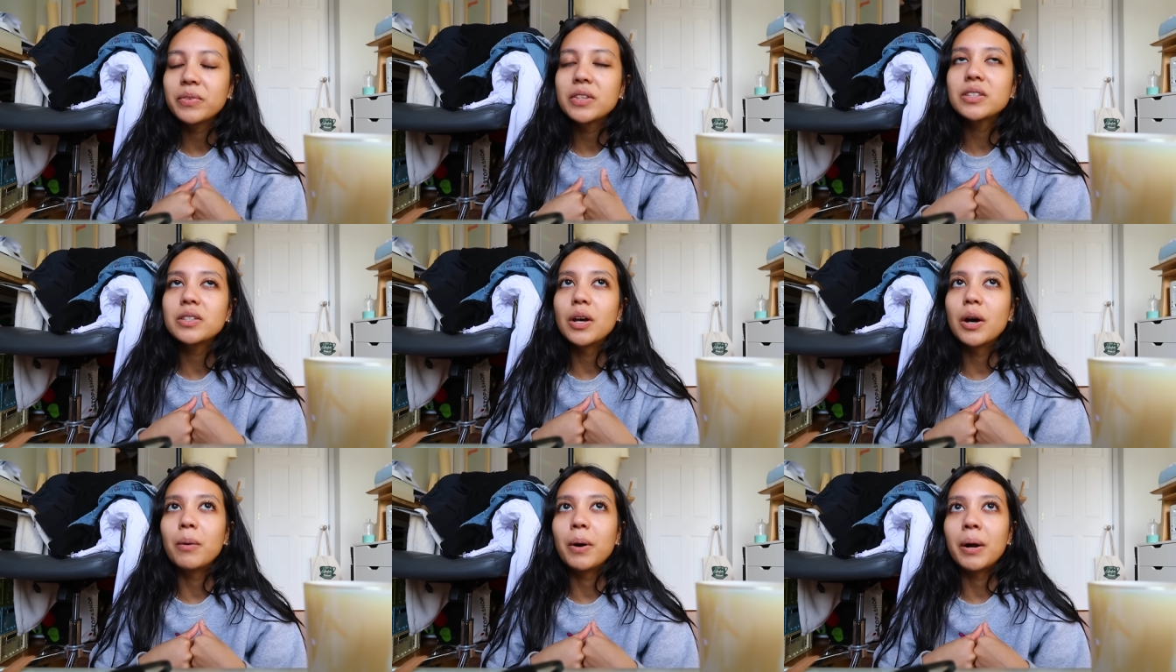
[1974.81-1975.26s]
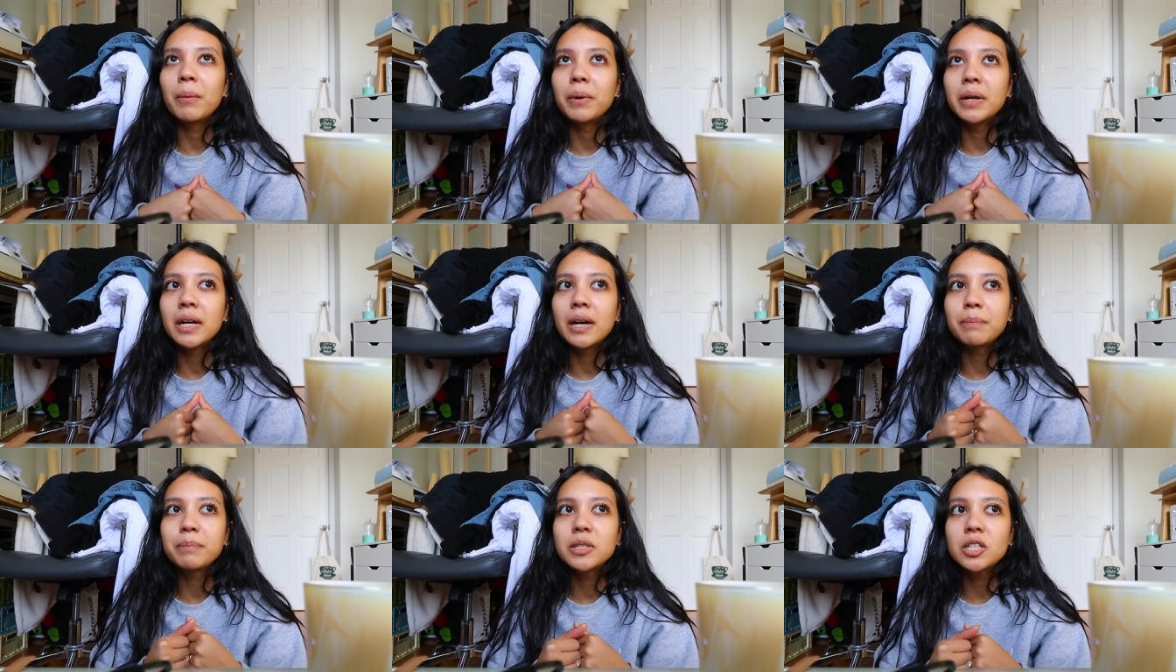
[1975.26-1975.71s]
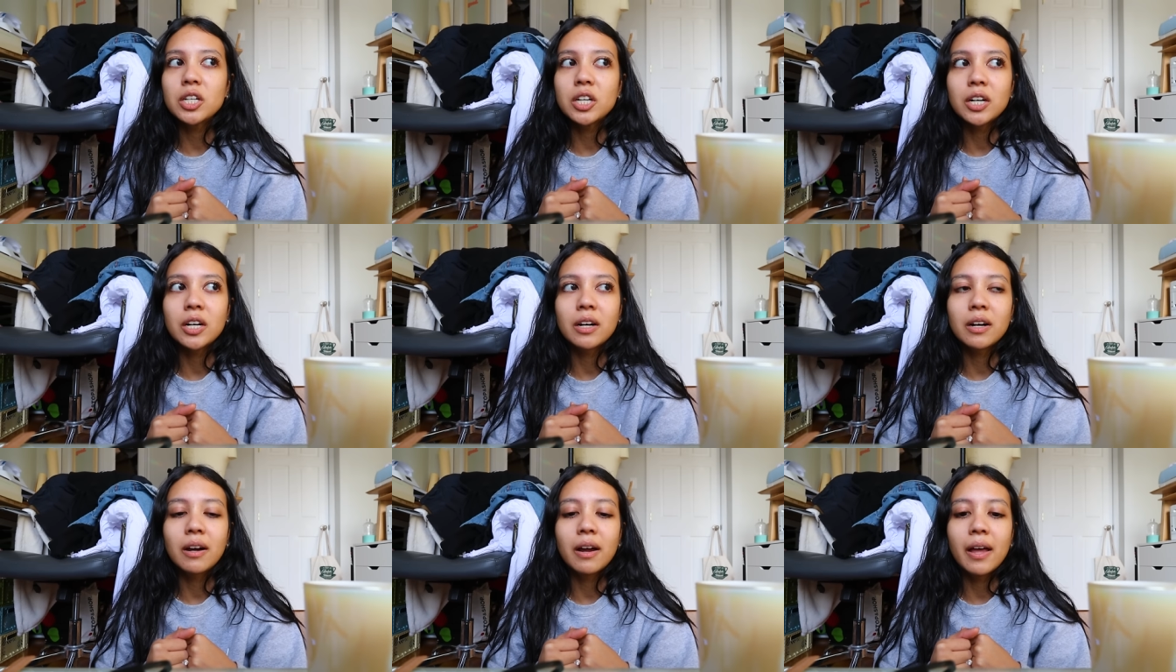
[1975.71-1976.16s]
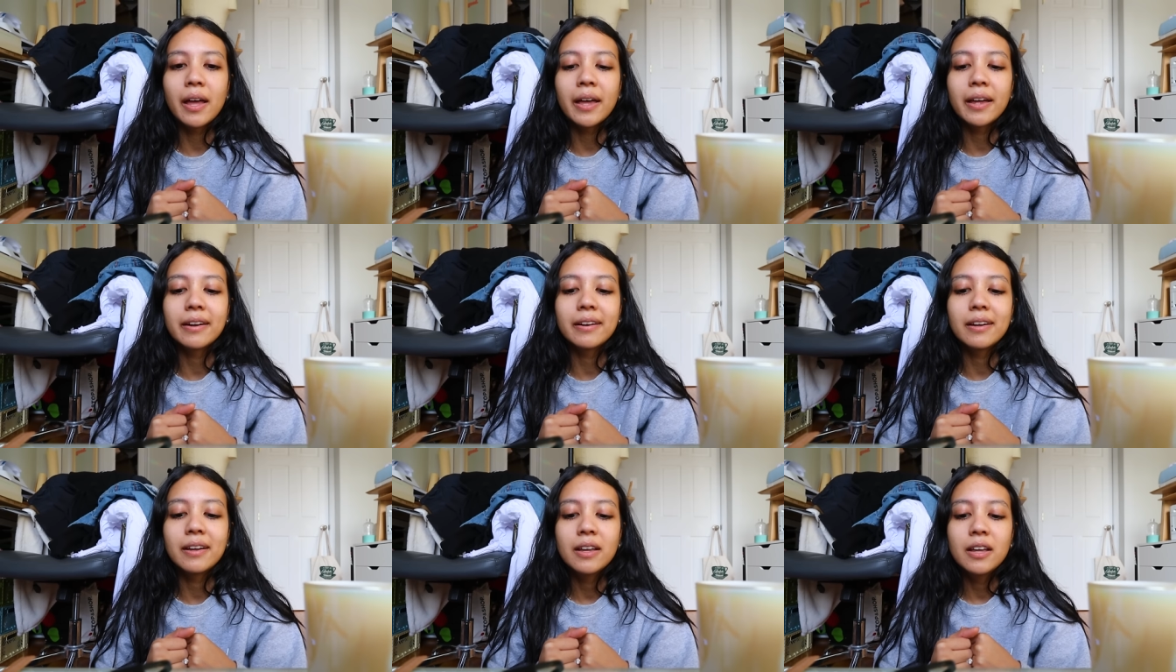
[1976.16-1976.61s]
So I went up to her
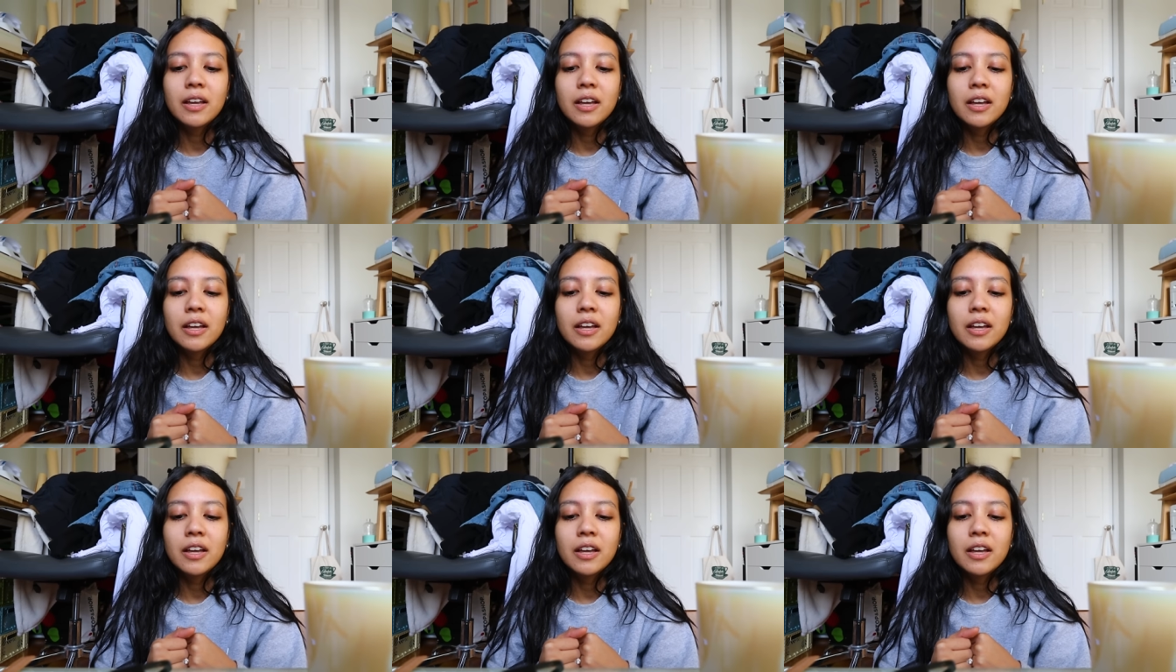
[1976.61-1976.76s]
and